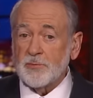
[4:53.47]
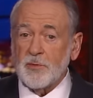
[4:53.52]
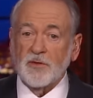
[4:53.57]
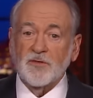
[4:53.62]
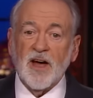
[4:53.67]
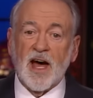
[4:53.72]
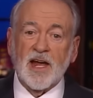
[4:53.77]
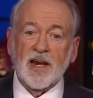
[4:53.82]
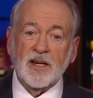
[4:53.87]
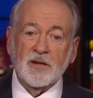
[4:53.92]

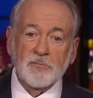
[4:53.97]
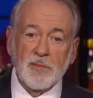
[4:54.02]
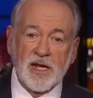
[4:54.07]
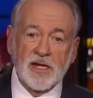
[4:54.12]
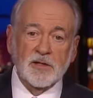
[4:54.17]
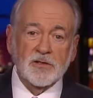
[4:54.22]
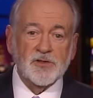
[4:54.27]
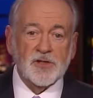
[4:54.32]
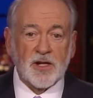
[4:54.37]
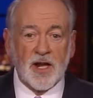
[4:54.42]
provided
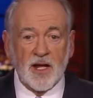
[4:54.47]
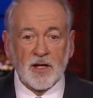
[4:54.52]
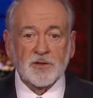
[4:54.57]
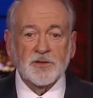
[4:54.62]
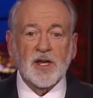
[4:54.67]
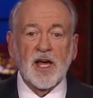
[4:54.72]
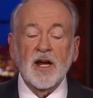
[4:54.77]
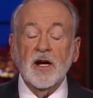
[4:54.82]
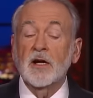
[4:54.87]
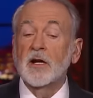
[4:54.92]
meals and
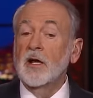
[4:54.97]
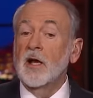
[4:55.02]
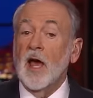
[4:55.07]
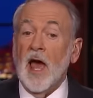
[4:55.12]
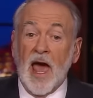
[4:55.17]
health care,